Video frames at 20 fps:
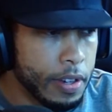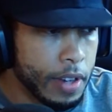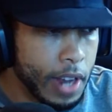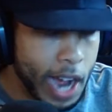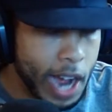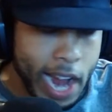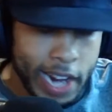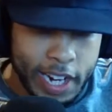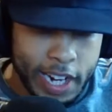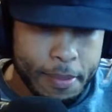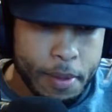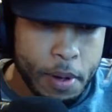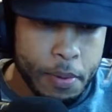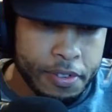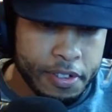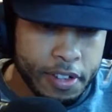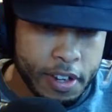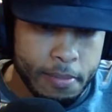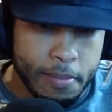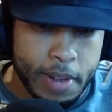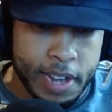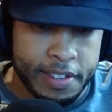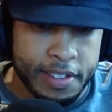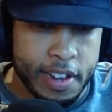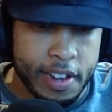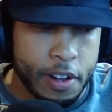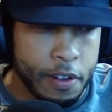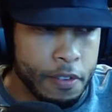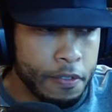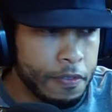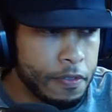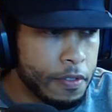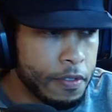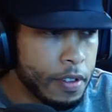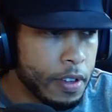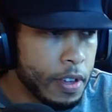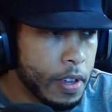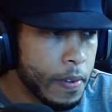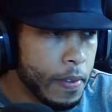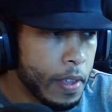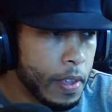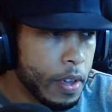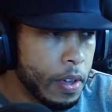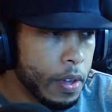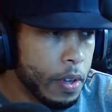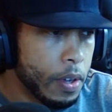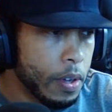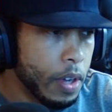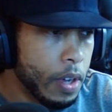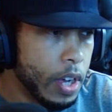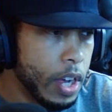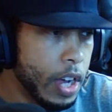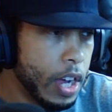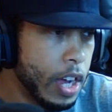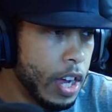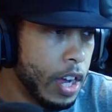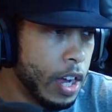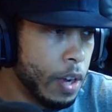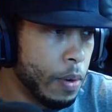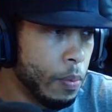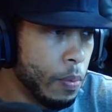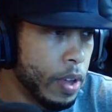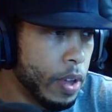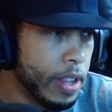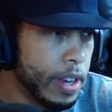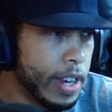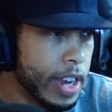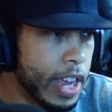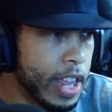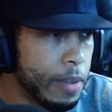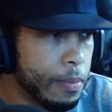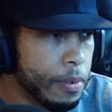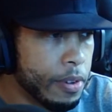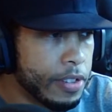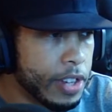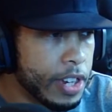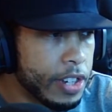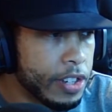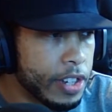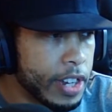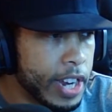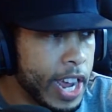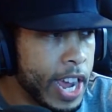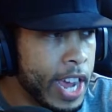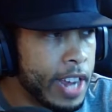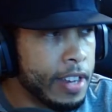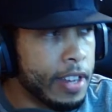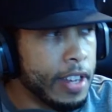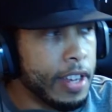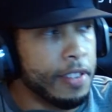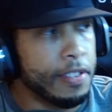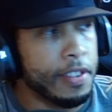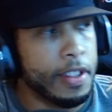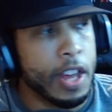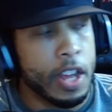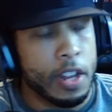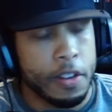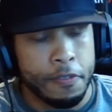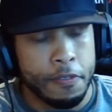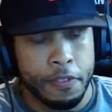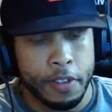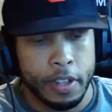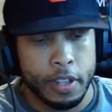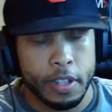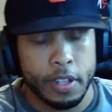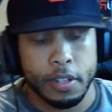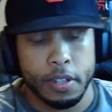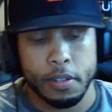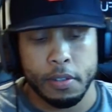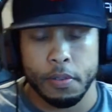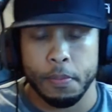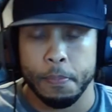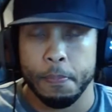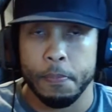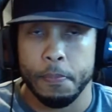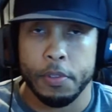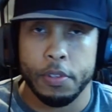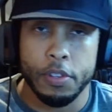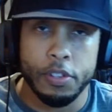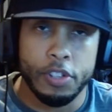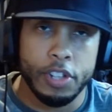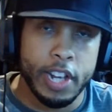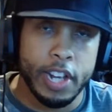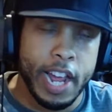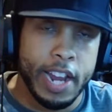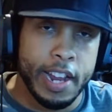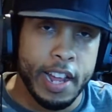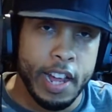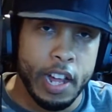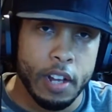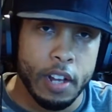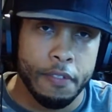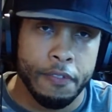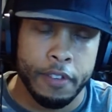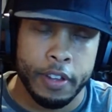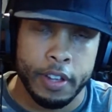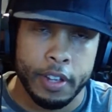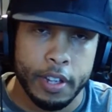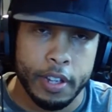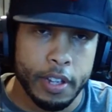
I came up with something myself. One of the animals they should add is an elephant. You should add an elephant.